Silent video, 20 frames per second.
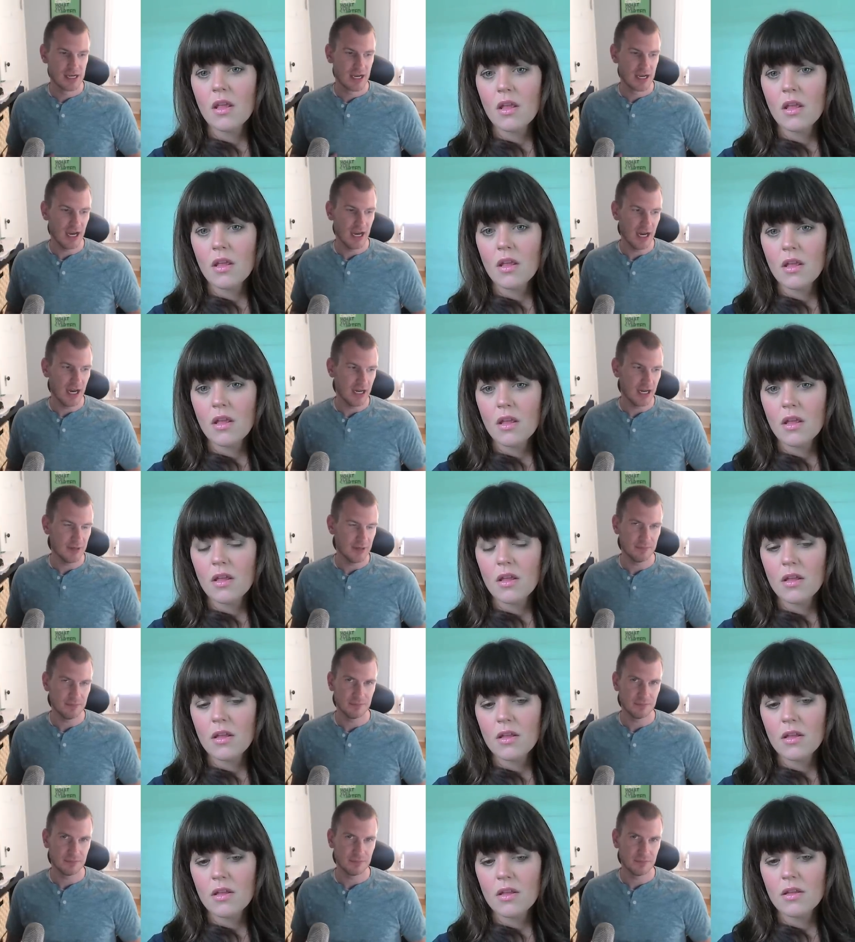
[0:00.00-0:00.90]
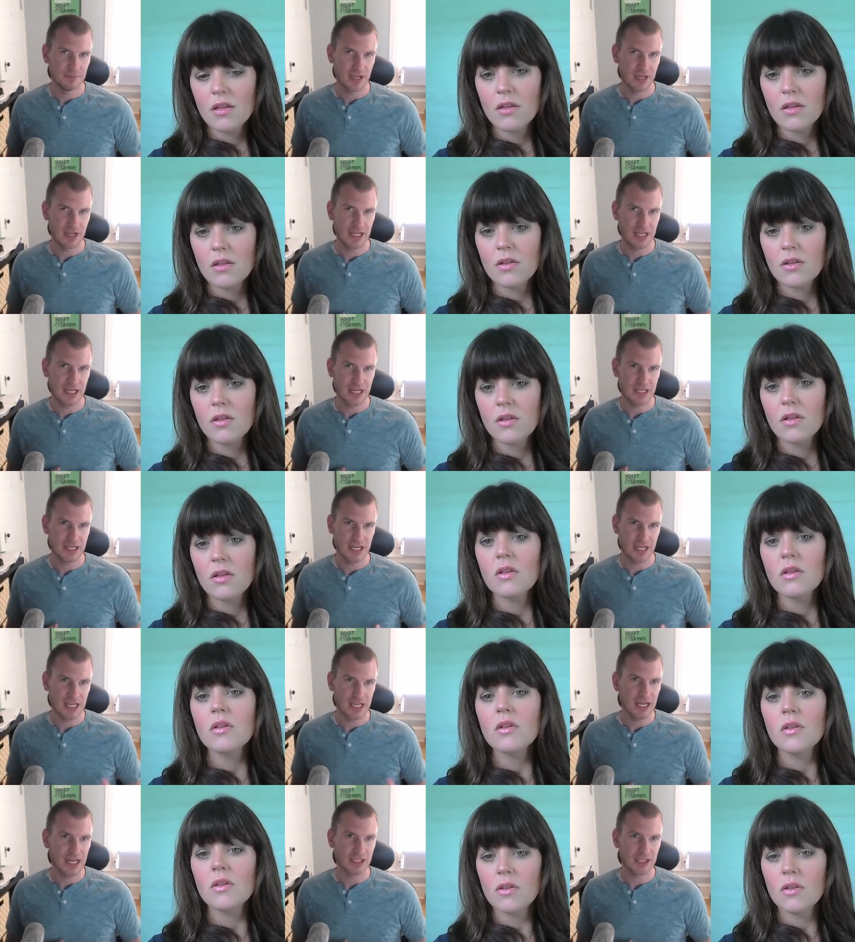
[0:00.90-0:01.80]
Speaker 1: um, and,
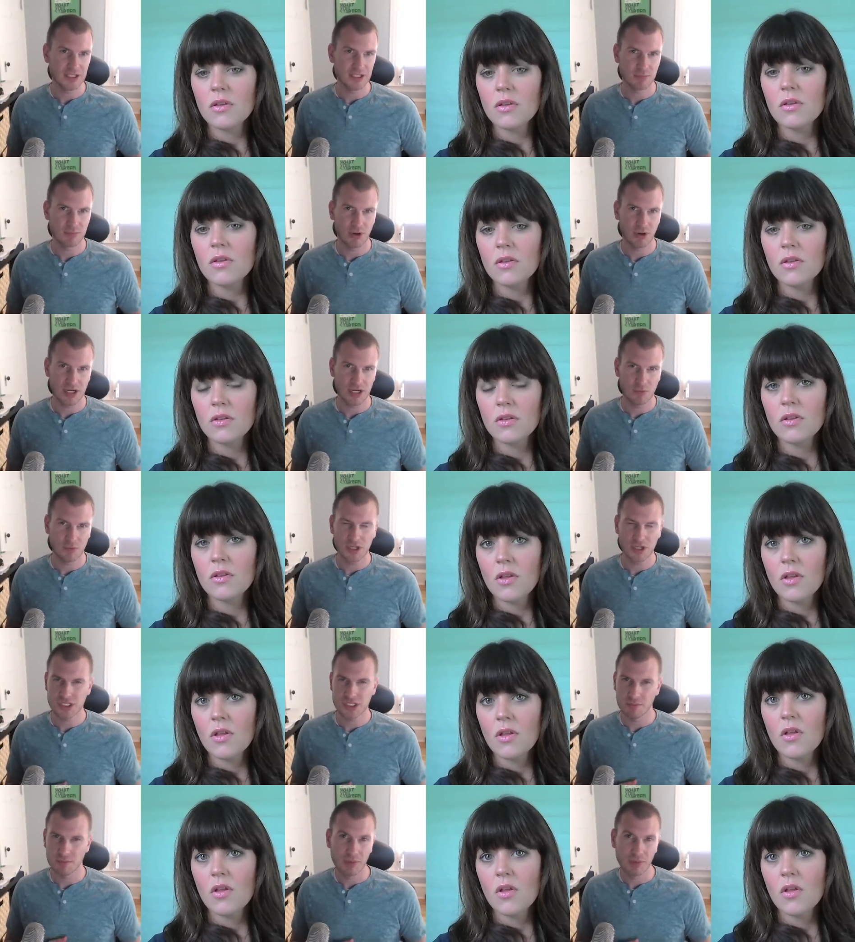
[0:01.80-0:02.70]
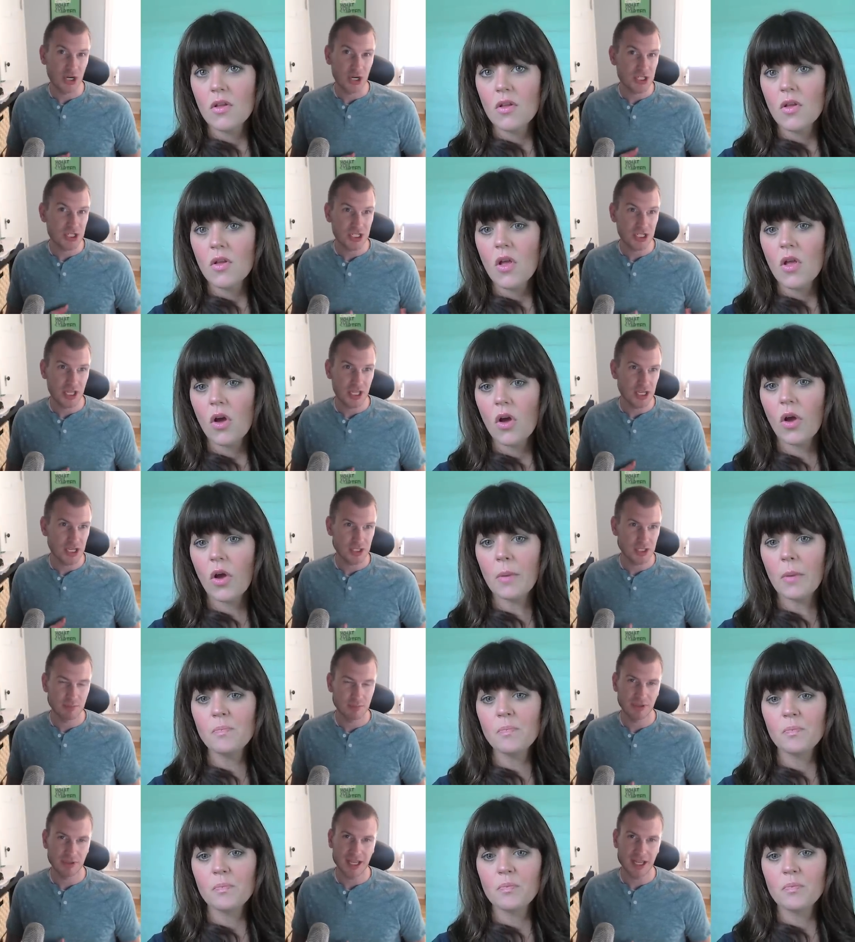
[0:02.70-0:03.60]
getting this project what's the budget they should eh.
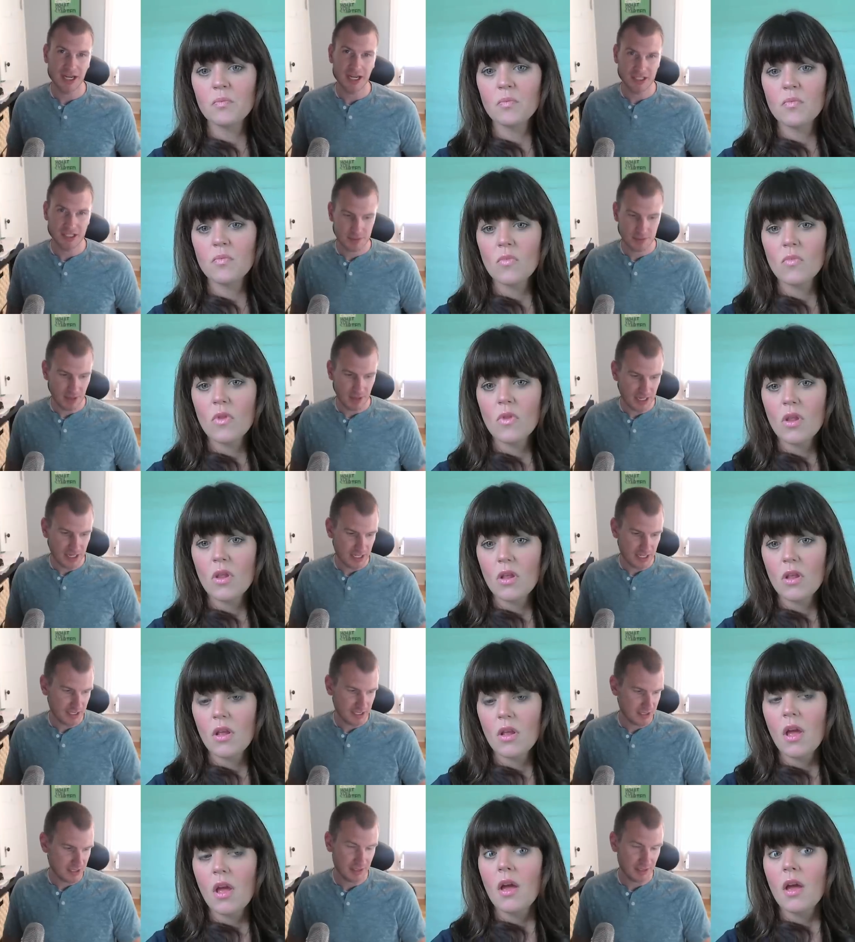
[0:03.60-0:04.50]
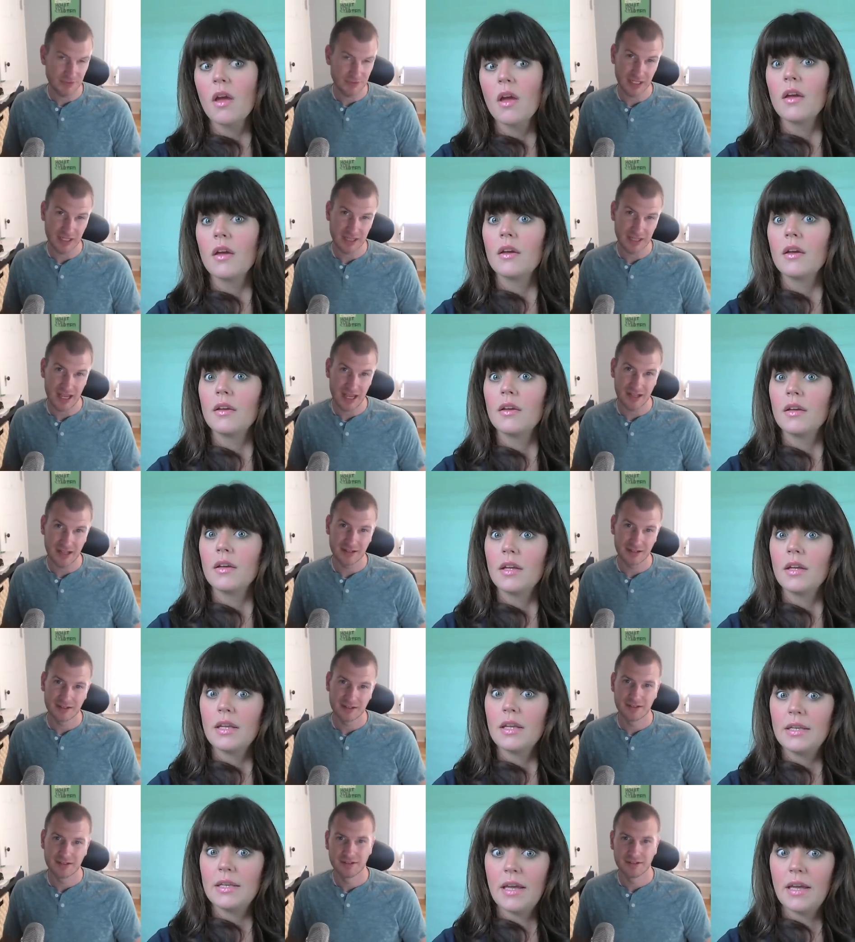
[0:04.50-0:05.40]
plan on spending stuff like that
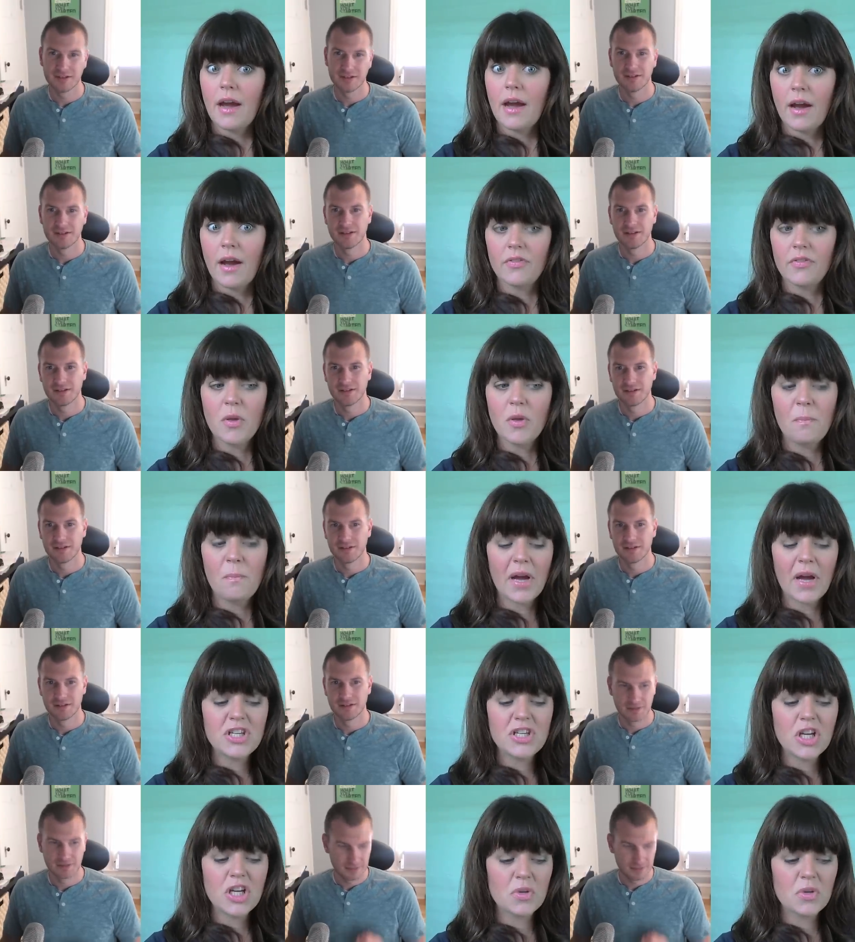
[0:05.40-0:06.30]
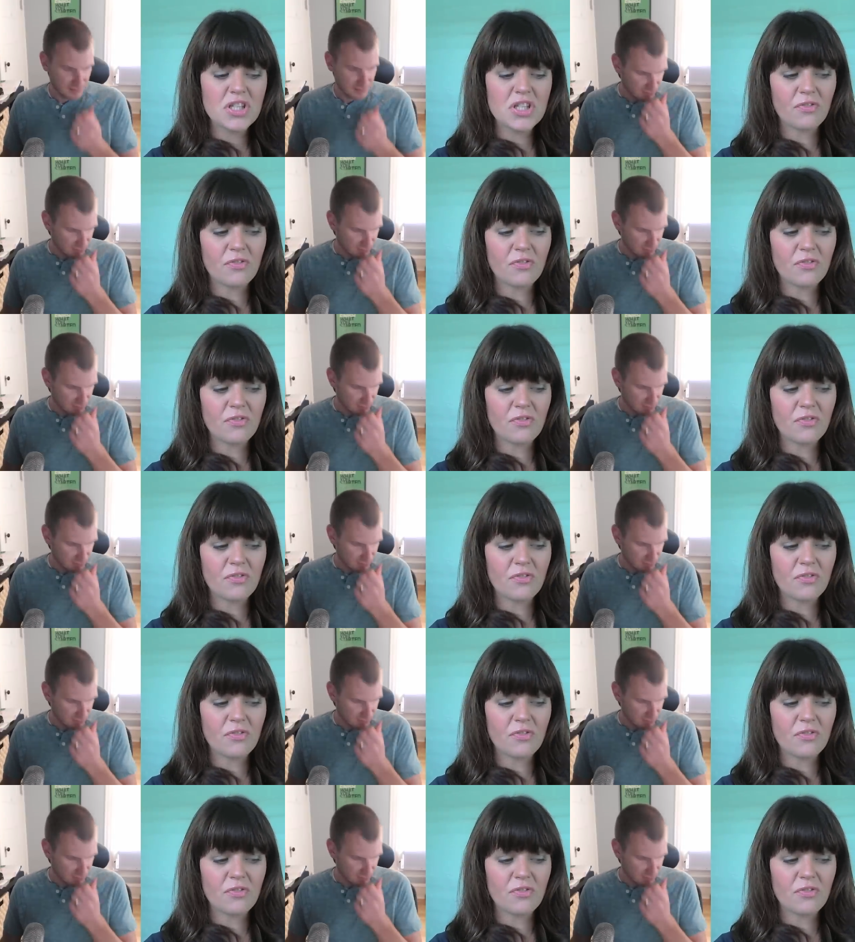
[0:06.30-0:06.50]
Speaker 2: yeah the budget was the